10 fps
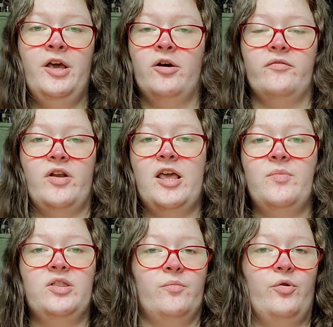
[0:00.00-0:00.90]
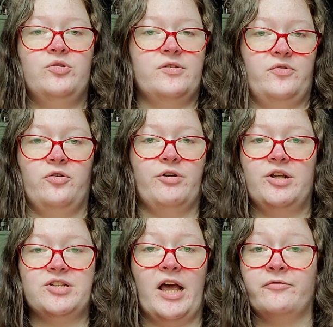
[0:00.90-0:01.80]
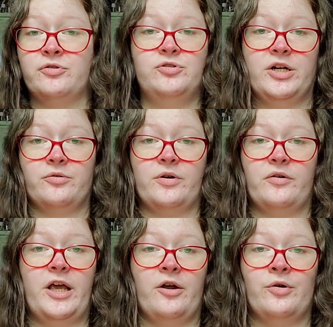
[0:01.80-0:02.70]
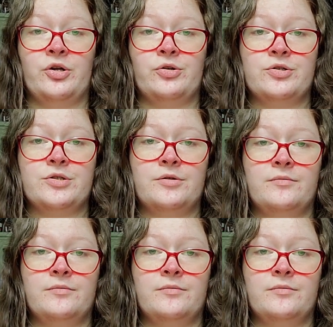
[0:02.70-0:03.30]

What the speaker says: of naming the moons of Uranus after literary characters.